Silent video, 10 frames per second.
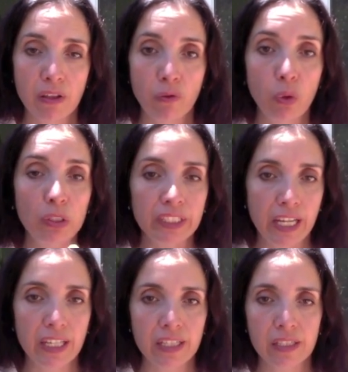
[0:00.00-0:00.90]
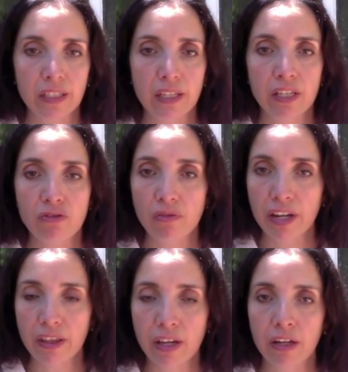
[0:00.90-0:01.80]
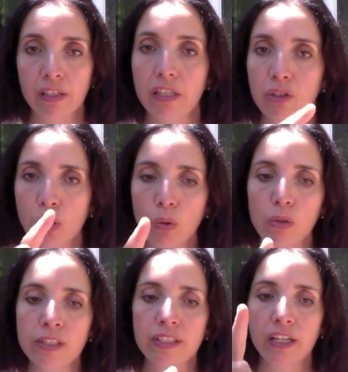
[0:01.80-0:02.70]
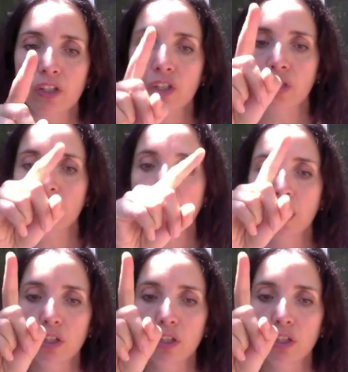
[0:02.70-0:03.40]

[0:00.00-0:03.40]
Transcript: The full text is right there under the tools section.